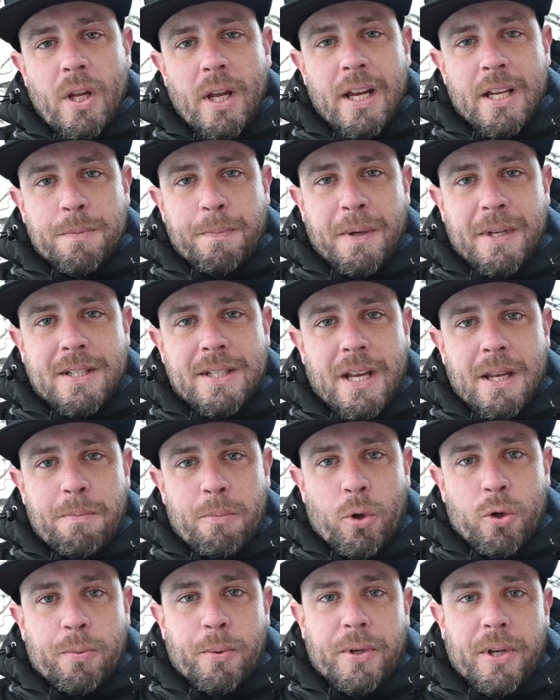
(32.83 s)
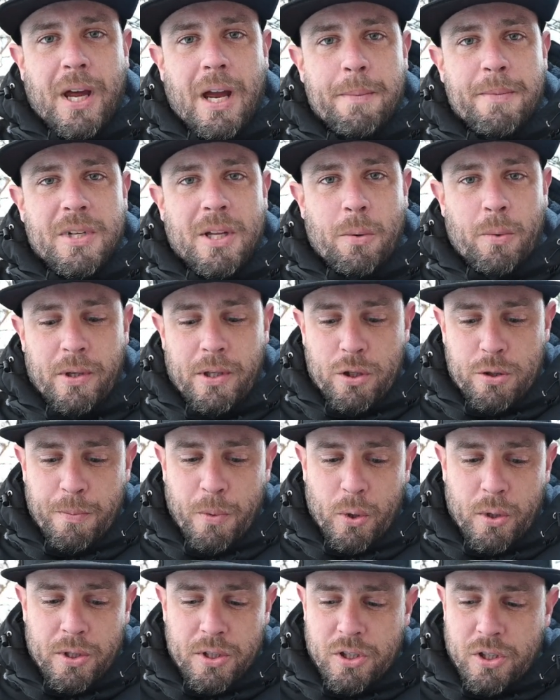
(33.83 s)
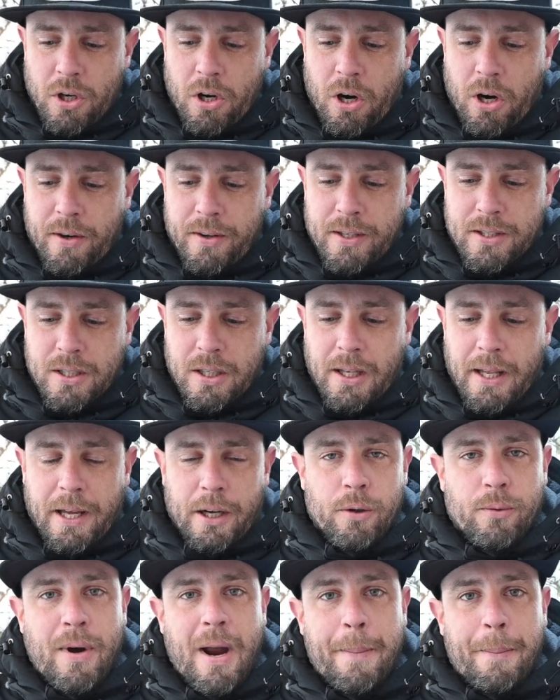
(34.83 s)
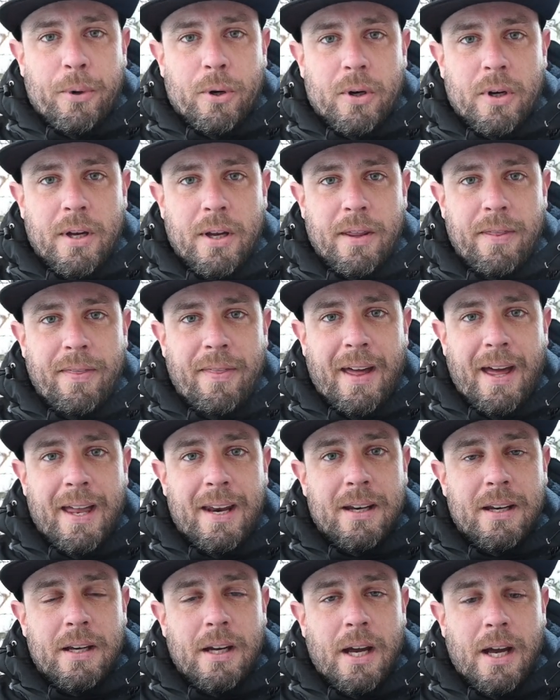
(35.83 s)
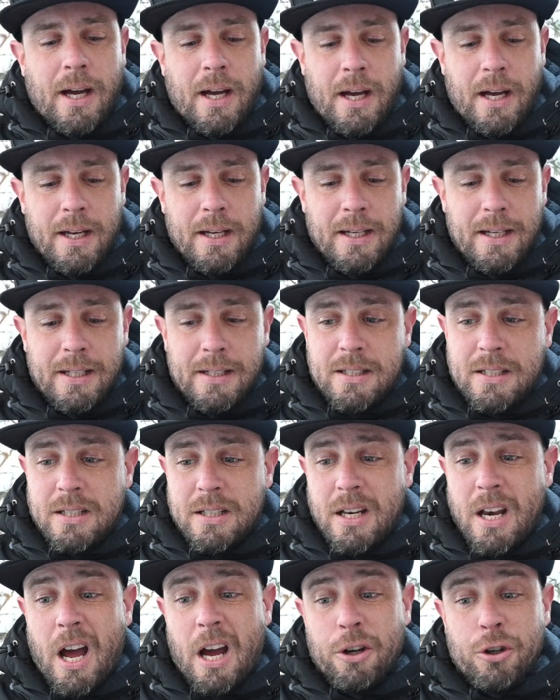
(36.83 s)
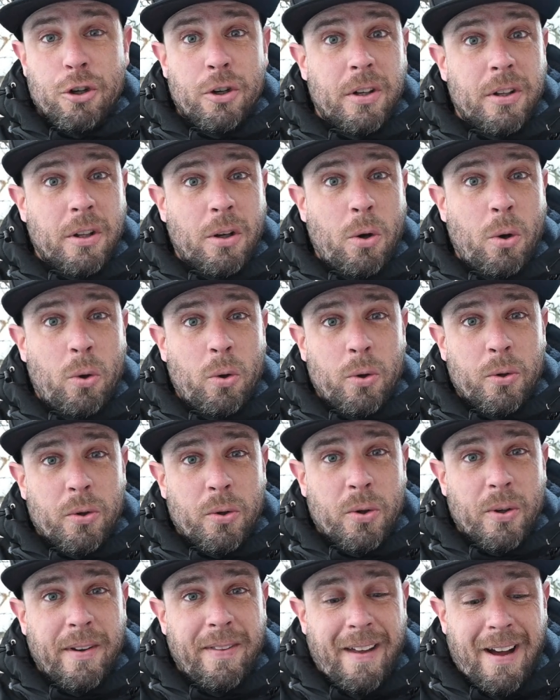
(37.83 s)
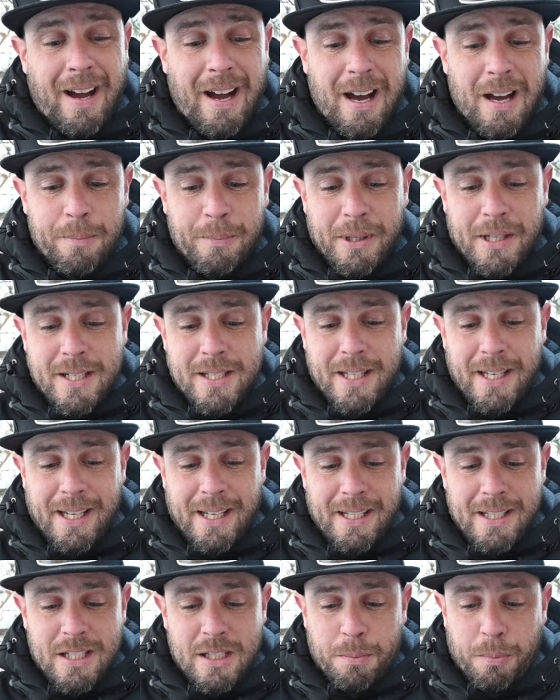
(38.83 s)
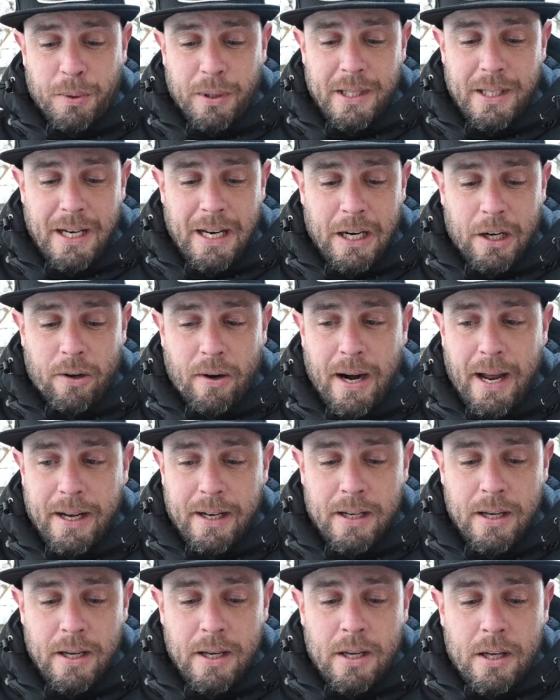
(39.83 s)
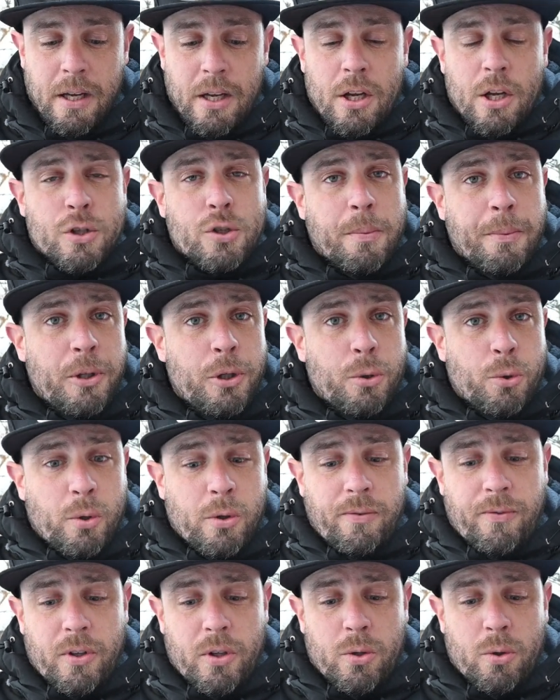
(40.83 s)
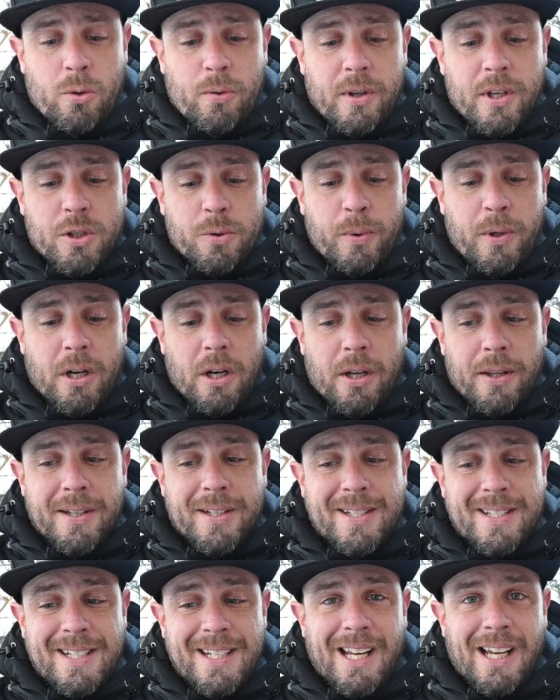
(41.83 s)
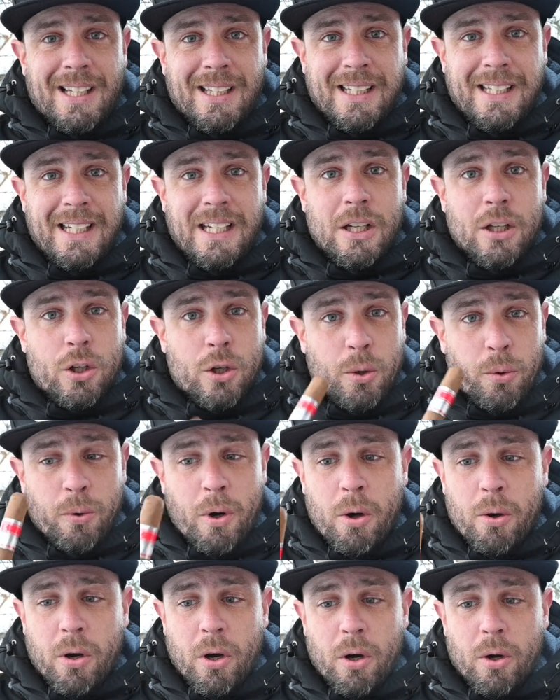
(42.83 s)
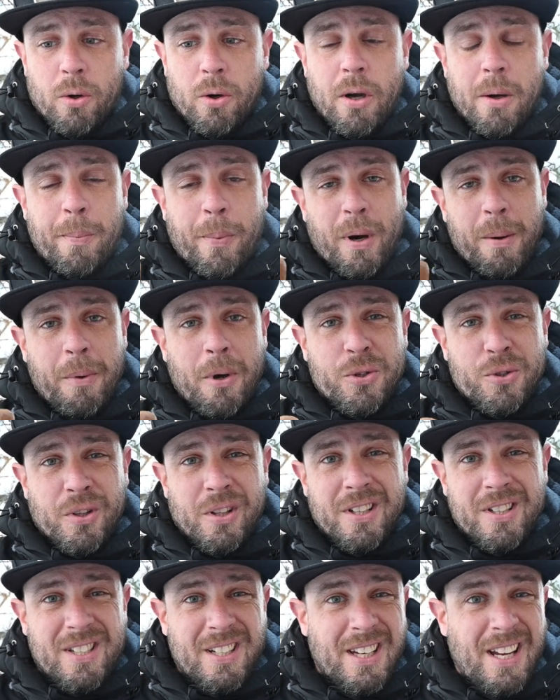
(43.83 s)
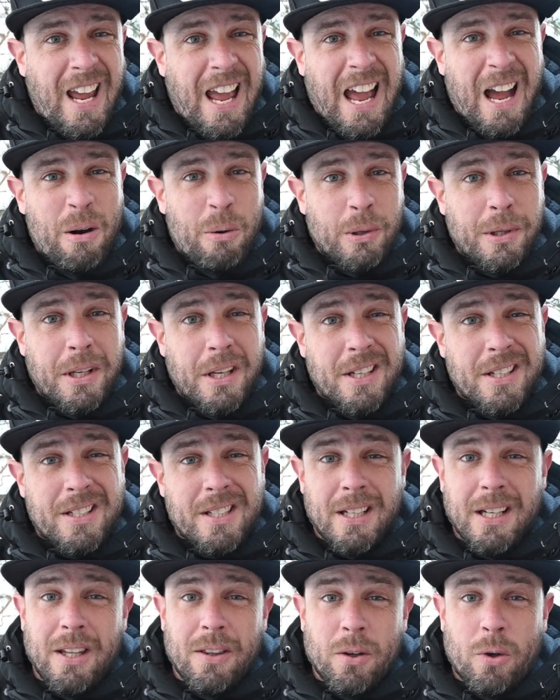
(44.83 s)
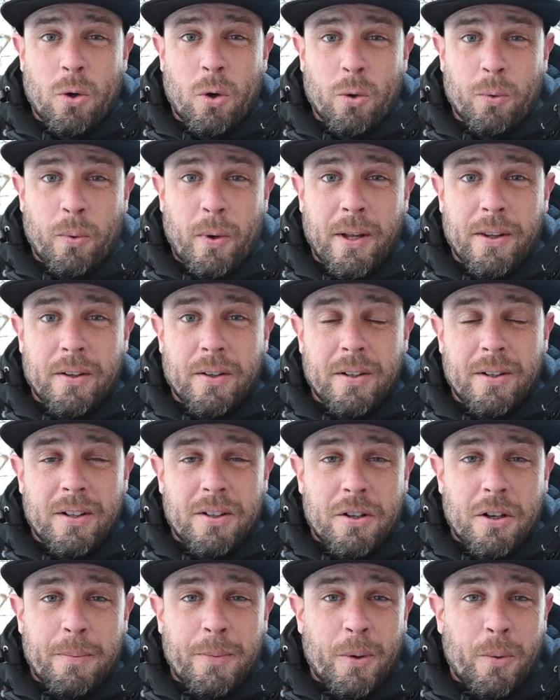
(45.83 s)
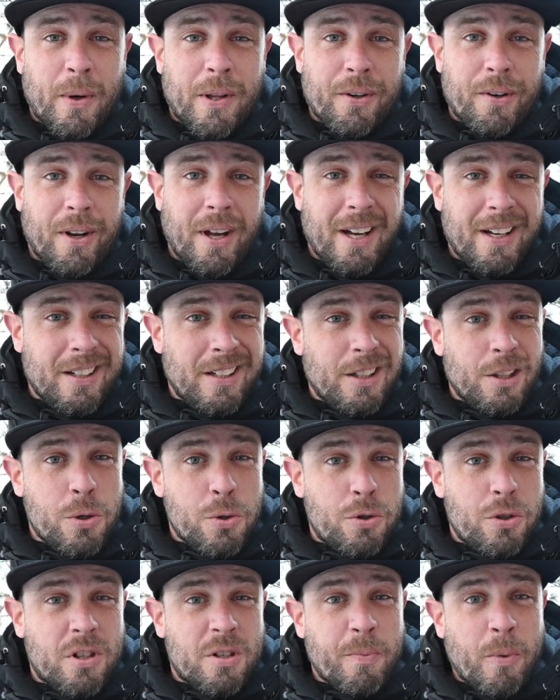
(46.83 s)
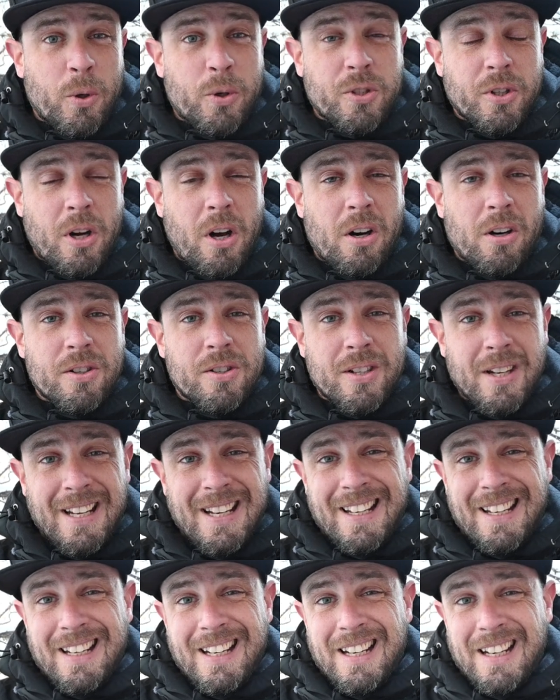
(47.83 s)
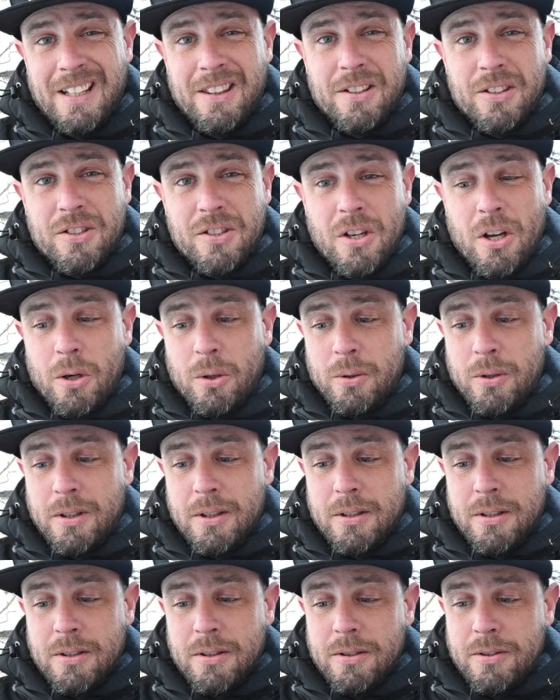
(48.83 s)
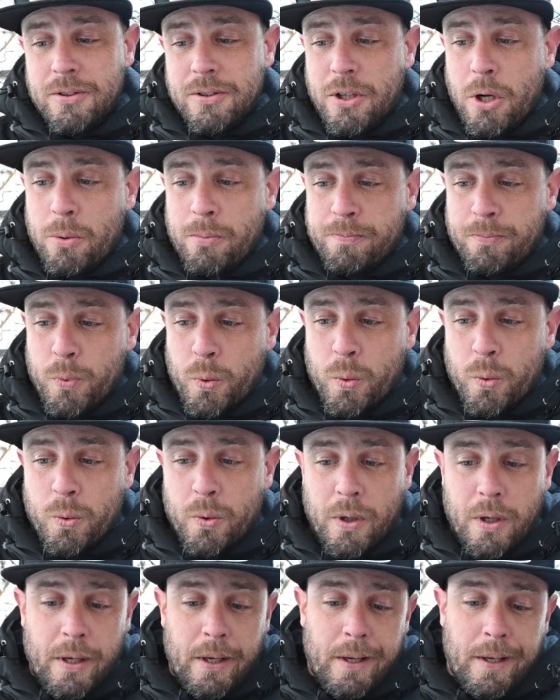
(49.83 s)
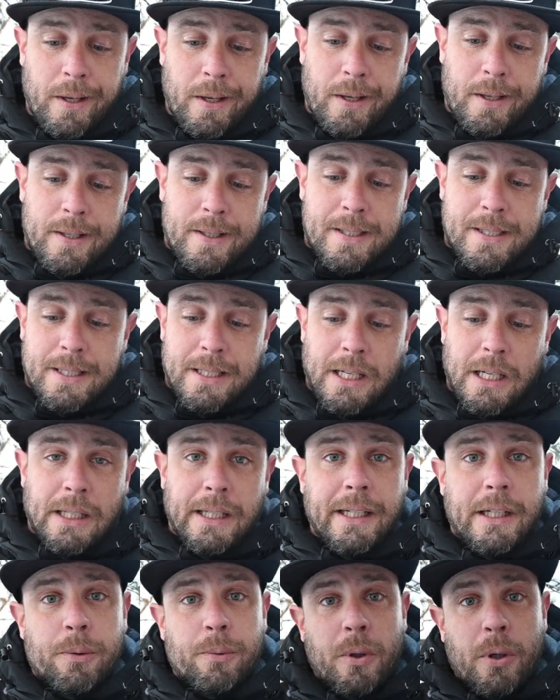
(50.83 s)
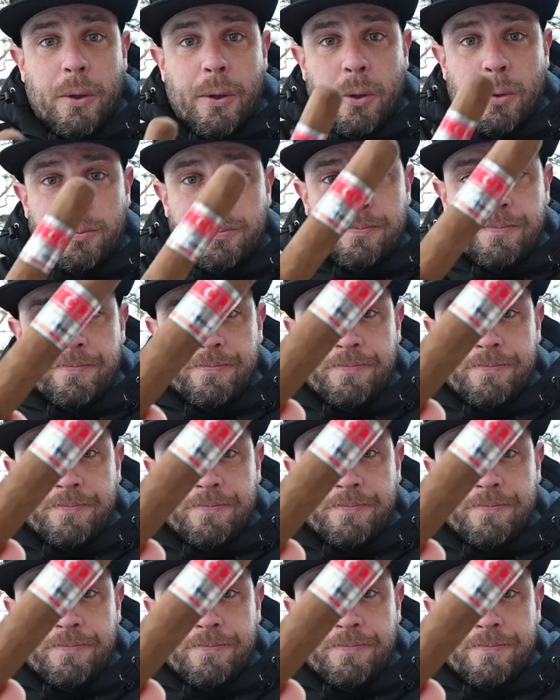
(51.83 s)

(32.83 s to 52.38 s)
It's been said multiple times that when you smoke a cigar that's a lighter wrapper, that uh, it's not good in the cold or in the hot because they can split and crack. So I'm going to do a review this week on the C L E Corojo, but I'm also going to see how it does in the cold weather and determine whether or not you should smoke cigars in the snow. So, C L E Corojo.